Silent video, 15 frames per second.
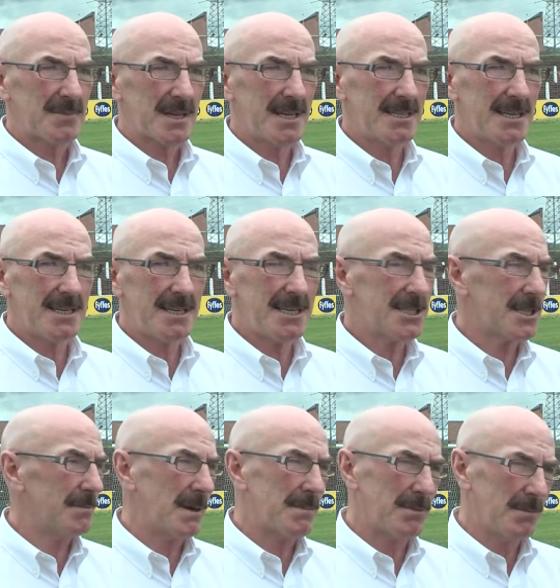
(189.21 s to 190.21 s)
and it needs to
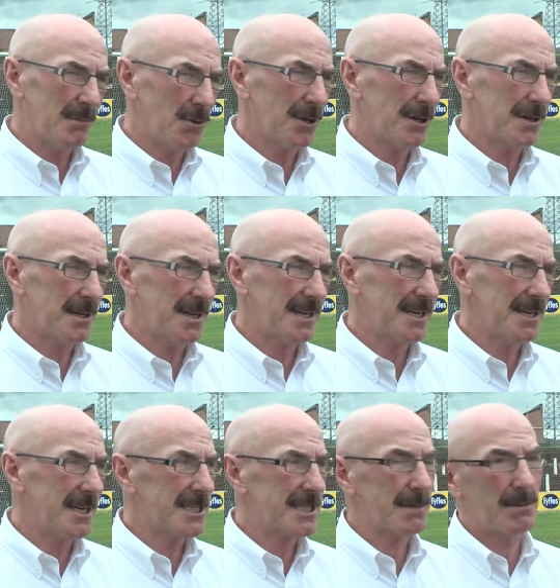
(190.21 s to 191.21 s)
be promoted, and it
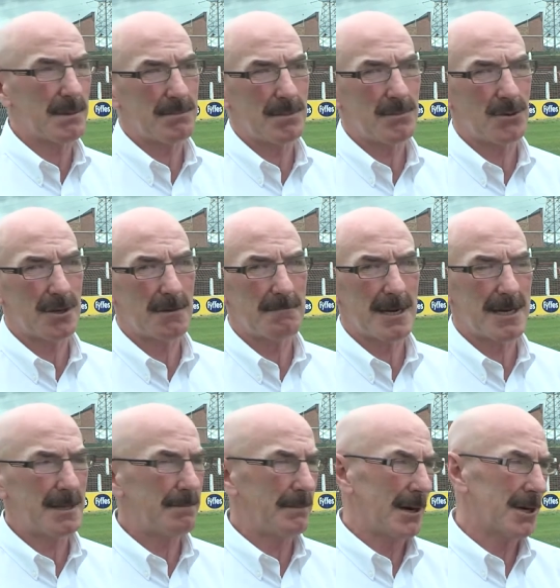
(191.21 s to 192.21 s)
needs to be promoted by the
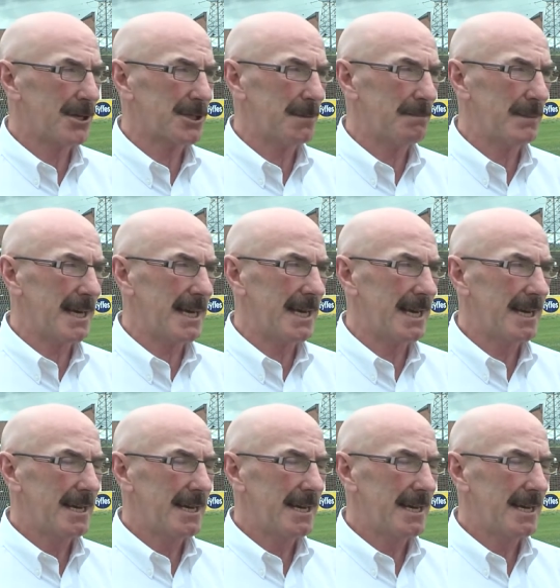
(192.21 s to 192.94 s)
powers that be.